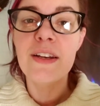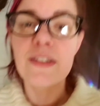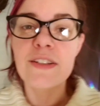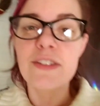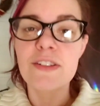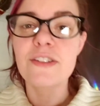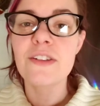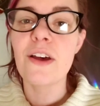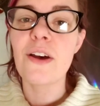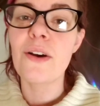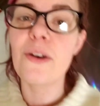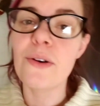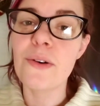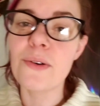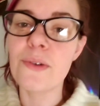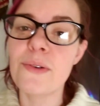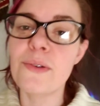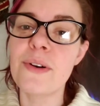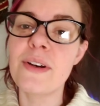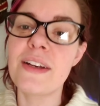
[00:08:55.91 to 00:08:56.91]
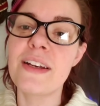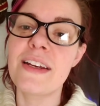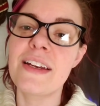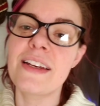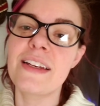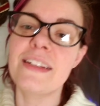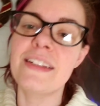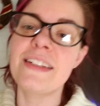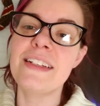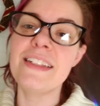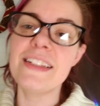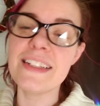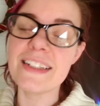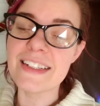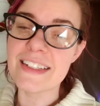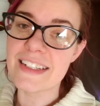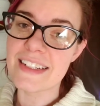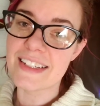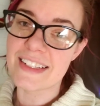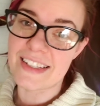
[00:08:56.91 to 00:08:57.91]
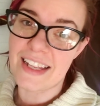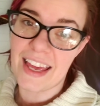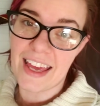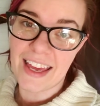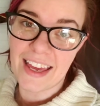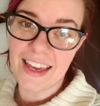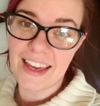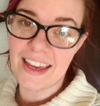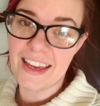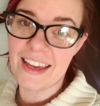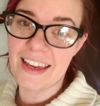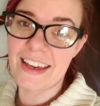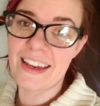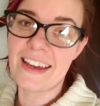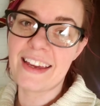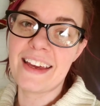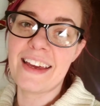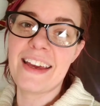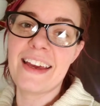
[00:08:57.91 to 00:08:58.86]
So needless to say,